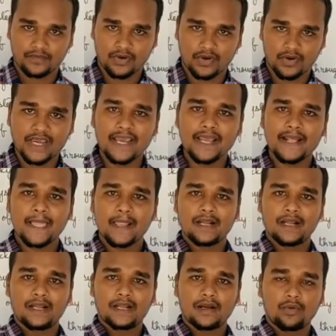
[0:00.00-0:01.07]
okay,
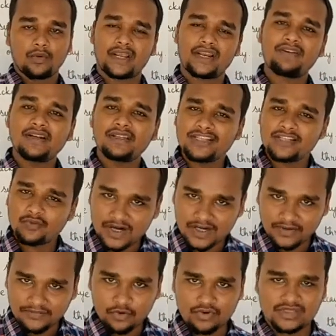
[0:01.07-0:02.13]
wherever this
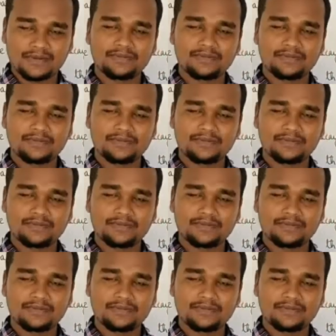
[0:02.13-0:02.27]
water flows,